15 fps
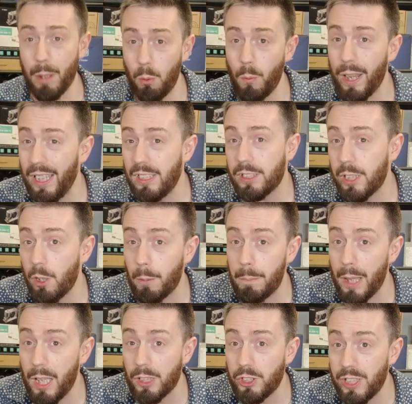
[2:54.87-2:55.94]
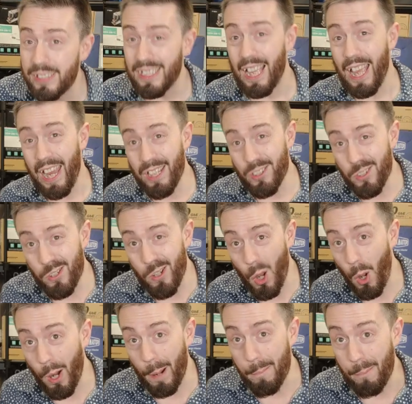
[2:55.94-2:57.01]
built into your purchase is
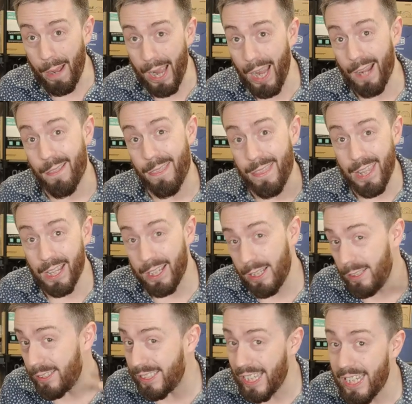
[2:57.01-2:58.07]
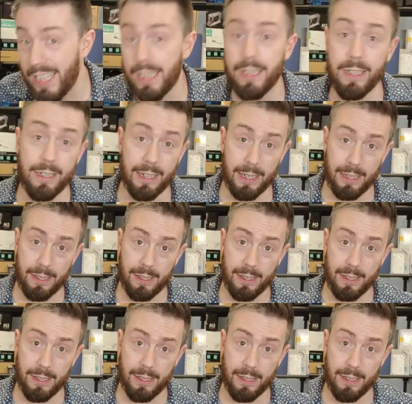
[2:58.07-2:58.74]
not a bad thing indeed.